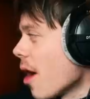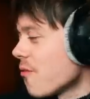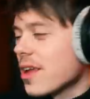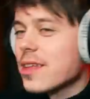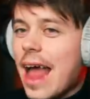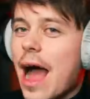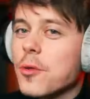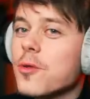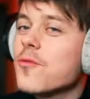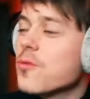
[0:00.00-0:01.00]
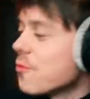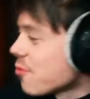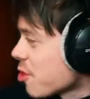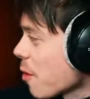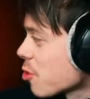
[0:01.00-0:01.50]
I think now you've
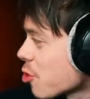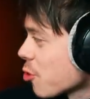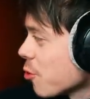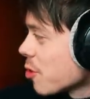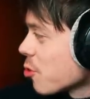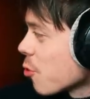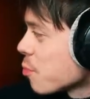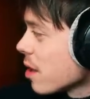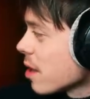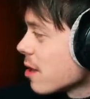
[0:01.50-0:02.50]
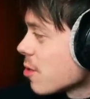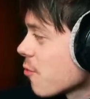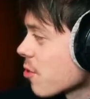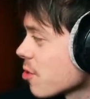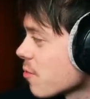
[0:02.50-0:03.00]
substituted your ability to
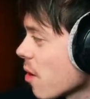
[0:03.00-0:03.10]
press the